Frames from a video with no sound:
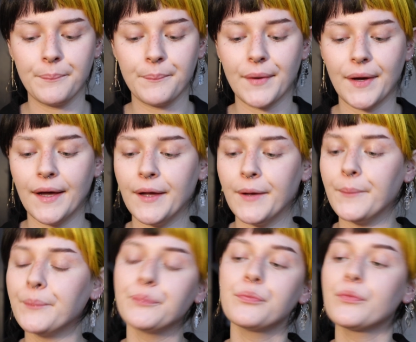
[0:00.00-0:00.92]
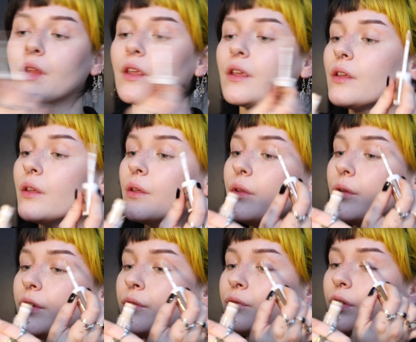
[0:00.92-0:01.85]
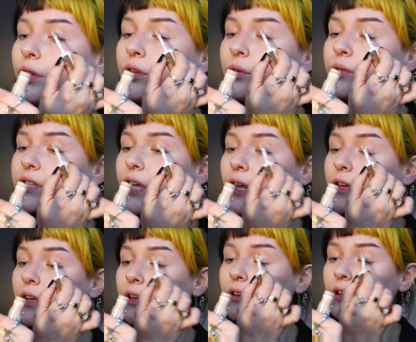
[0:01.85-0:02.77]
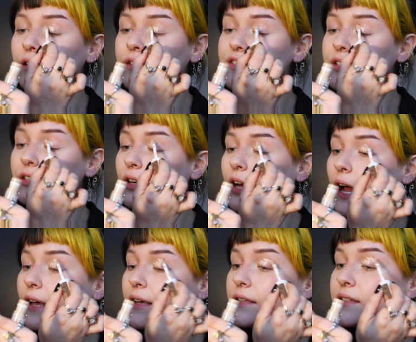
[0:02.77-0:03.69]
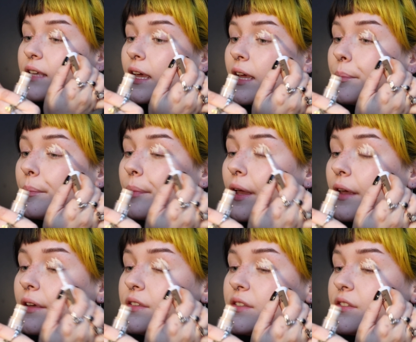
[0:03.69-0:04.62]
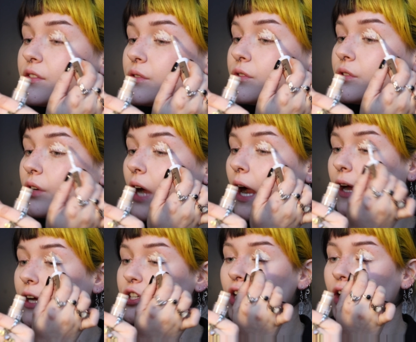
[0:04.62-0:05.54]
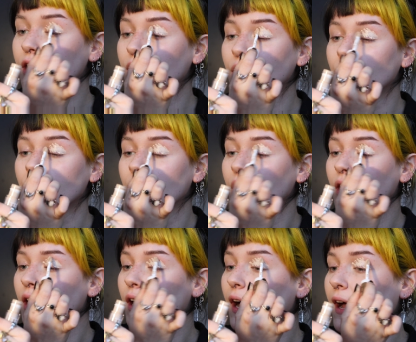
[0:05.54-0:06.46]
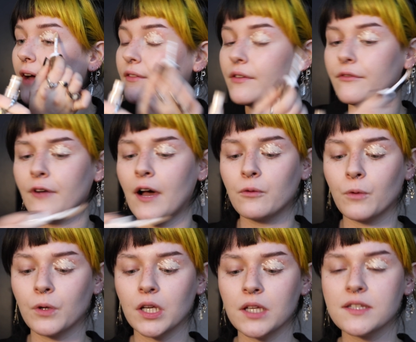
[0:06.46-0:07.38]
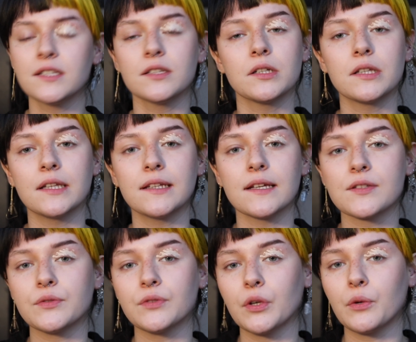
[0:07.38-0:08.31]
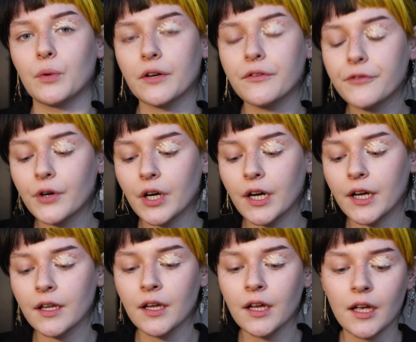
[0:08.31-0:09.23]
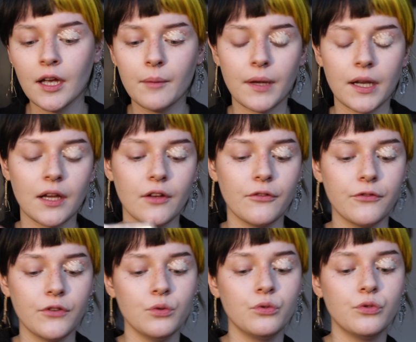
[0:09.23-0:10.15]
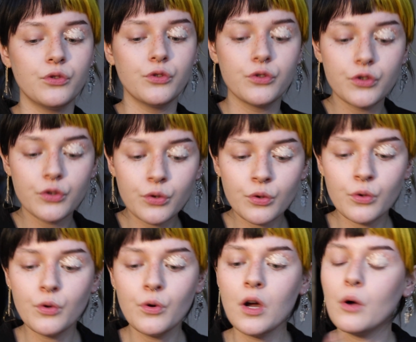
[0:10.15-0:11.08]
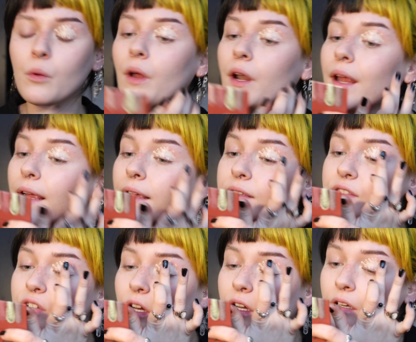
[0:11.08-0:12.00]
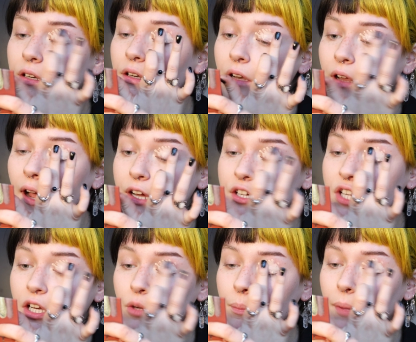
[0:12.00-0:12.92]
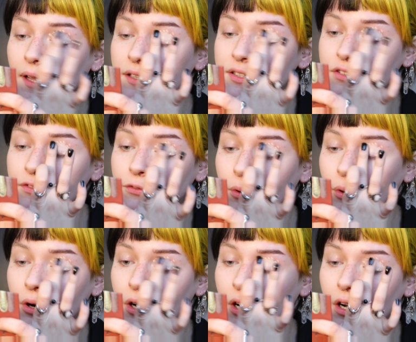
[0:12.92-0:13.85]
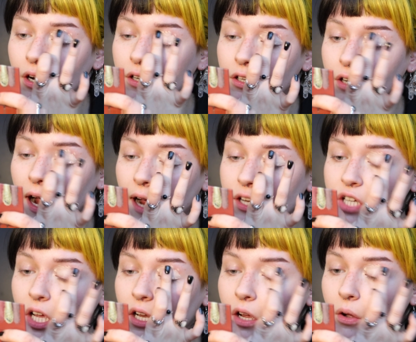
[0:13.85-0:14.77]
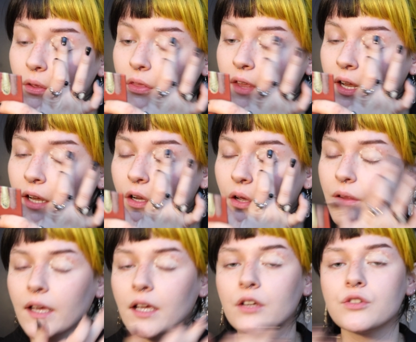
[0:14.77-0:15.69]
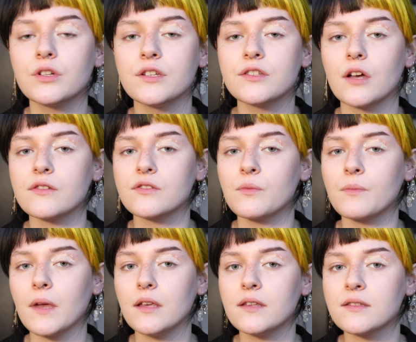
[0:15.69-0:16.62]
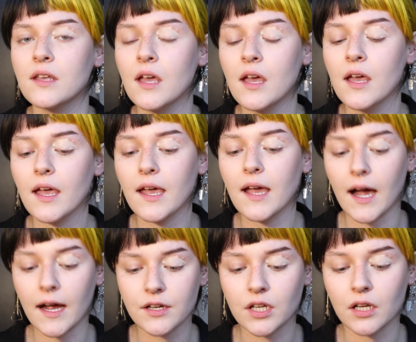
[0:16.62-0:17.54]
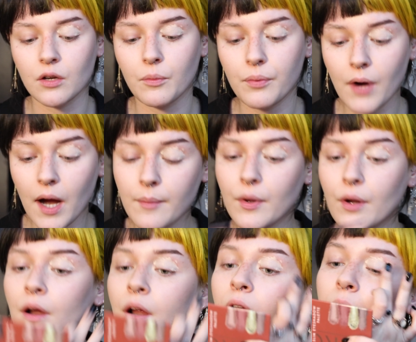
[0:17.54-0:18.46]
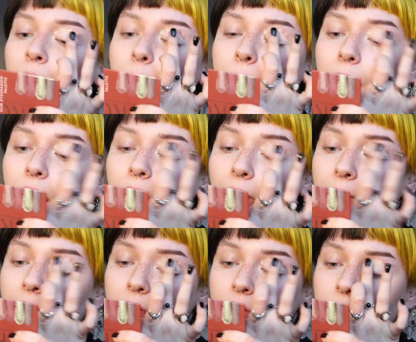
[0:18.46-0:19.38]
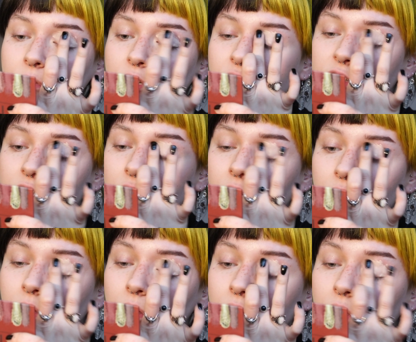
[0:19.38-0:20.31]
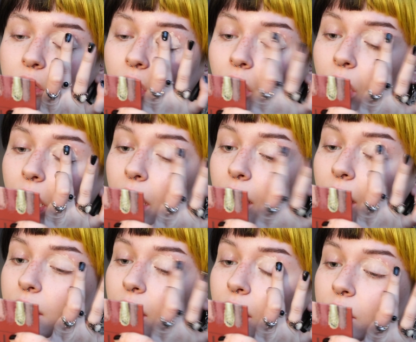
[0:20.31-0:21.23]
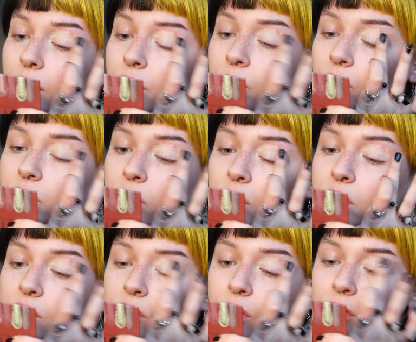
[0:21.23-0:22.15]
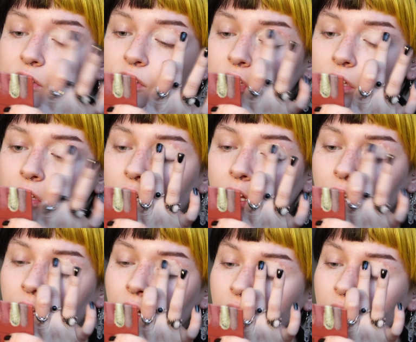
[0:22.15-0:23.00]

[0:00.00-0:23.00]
But you can really use any concealer as a base to do your eyeshadow. I haven't found one concealer that doesn't really work for it, but if you do want a certain eyeshadow base for your eyeshadow, then I know that CATRICE also makes a eyeshadow primer, but I am just gonna go ahead and use this concealer